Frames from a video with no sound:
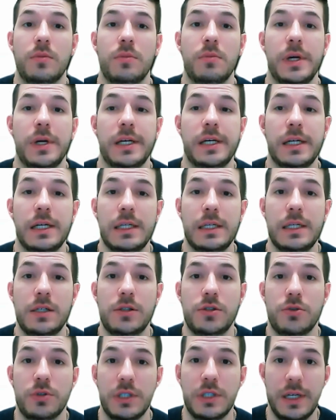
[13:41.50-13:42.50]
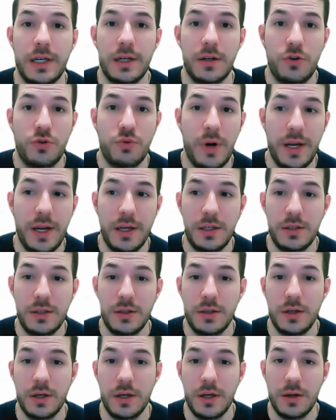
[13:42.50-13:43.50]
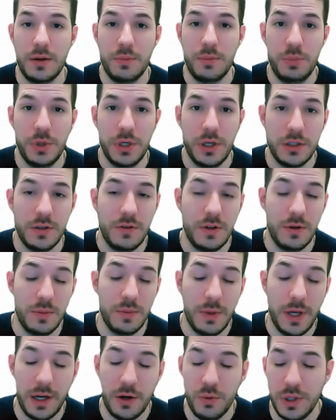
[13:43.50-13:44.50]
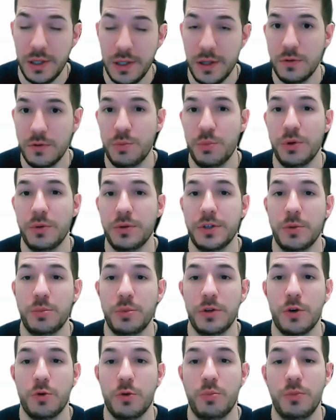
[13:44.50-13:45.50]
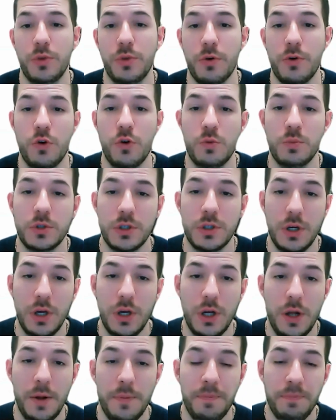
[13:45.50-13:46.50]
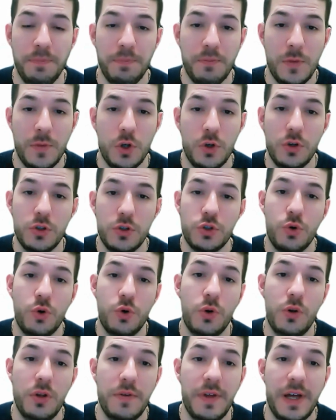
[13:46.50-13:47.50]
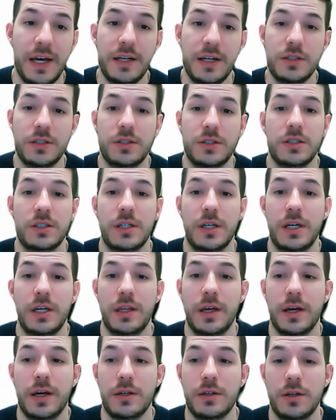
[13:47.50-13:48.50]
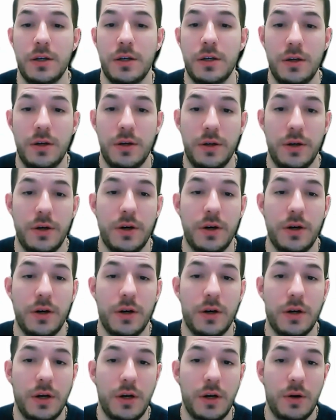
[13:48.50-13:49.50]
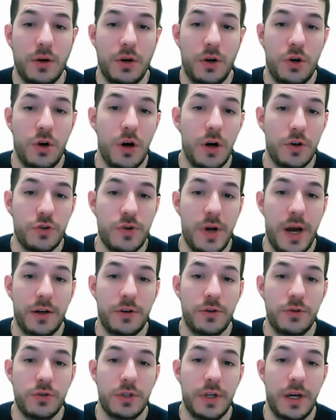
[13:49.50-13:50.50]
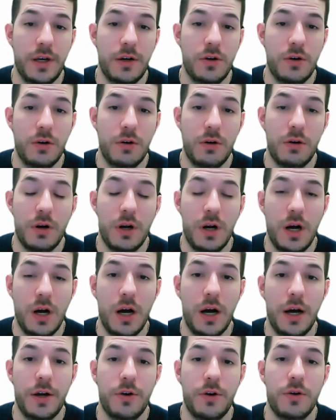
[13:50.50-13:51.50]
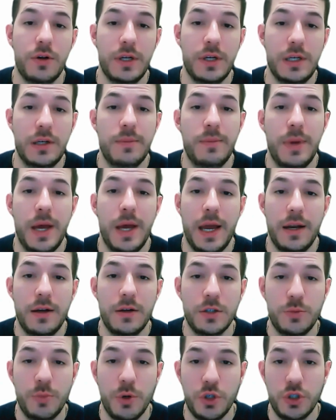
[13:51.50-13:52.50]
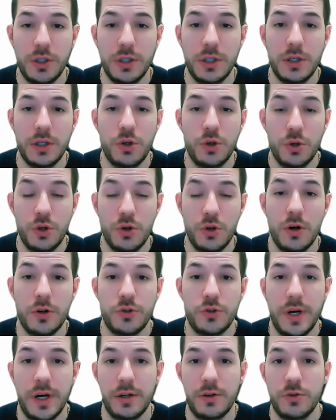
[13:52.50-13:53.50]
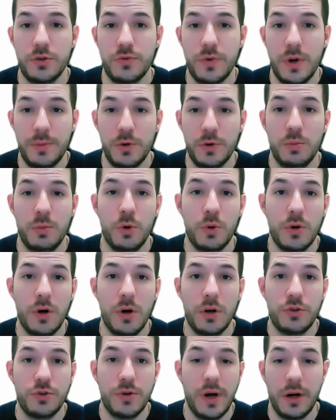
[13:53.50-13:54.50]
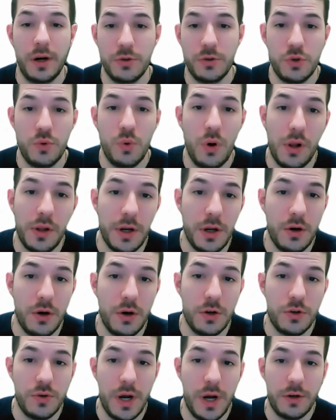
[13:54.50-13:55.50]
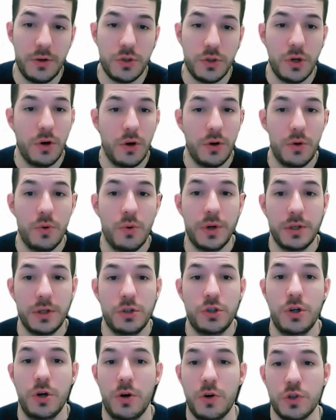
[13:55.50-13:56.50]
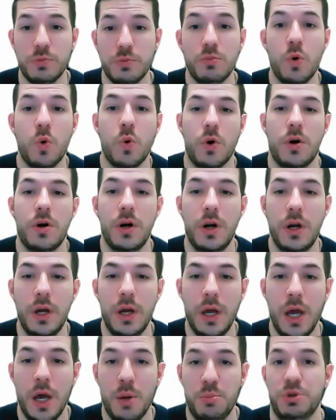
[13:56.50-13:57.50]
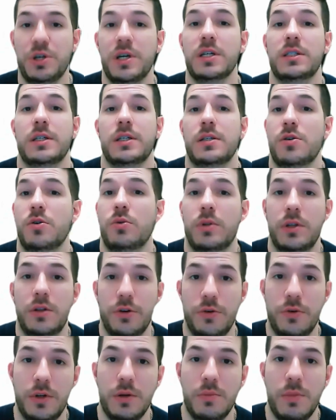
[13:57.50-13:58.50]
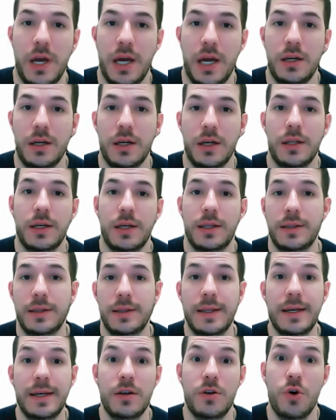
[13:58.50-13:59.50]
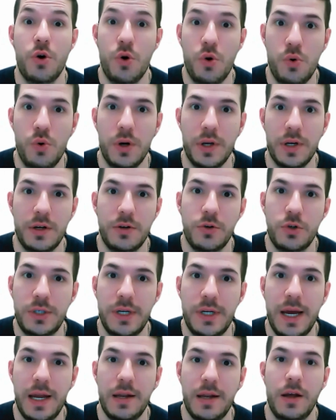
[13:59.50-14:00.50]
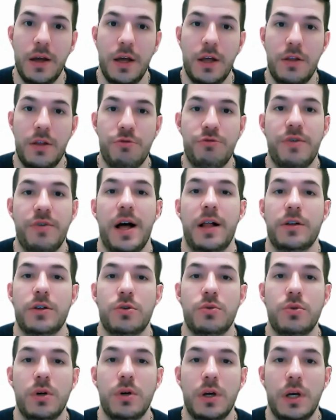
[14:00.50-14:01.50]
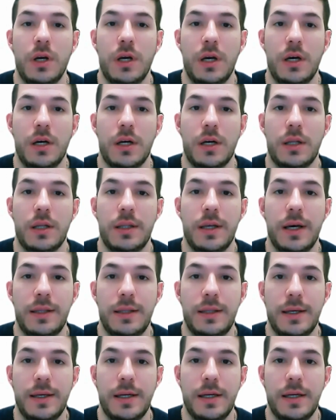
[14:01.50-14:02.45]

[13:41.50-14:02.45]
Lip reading: making it easier to get credit because of the equity that was built up in their homes. So all of that is to say that contractors that are higher in demand, especially good contractors, reputable contractors, quality contractors, are going to charge more because they know that they're in demand and that they know and understand the value that